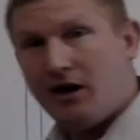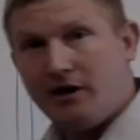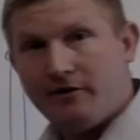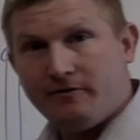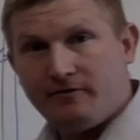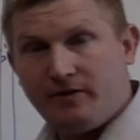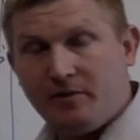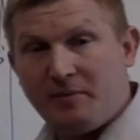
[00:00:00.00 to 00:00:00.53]

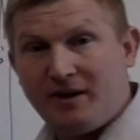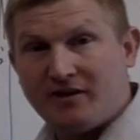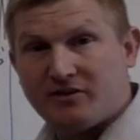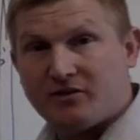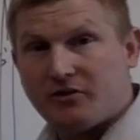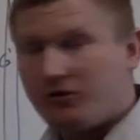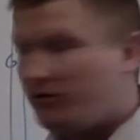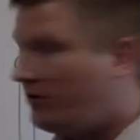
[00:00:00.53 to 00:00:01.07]
of the base
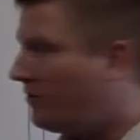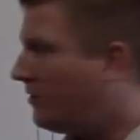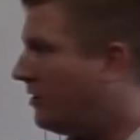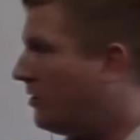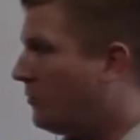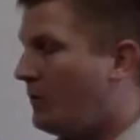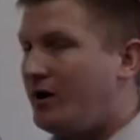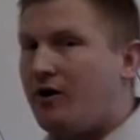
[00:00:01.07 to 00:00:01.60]
circle,
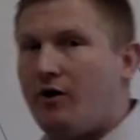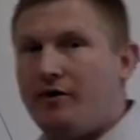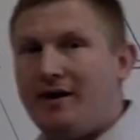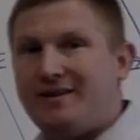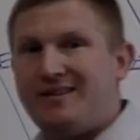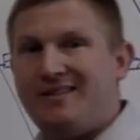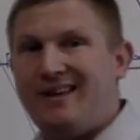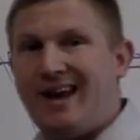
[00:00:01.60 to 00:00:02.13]
we call
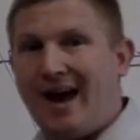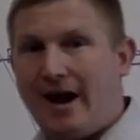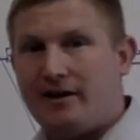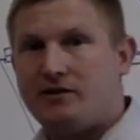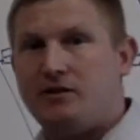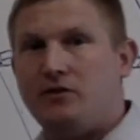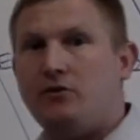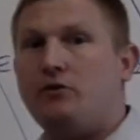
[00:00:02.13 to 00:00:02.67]
that the
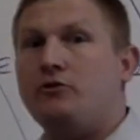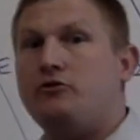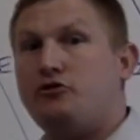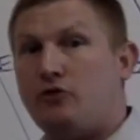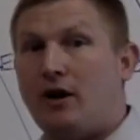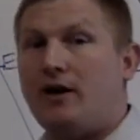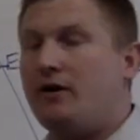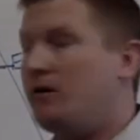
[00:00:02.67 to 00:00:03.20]
axial
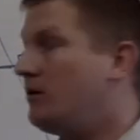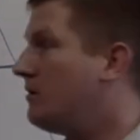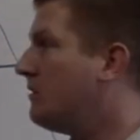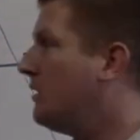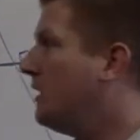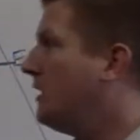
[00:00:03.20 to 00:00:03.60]
triangle.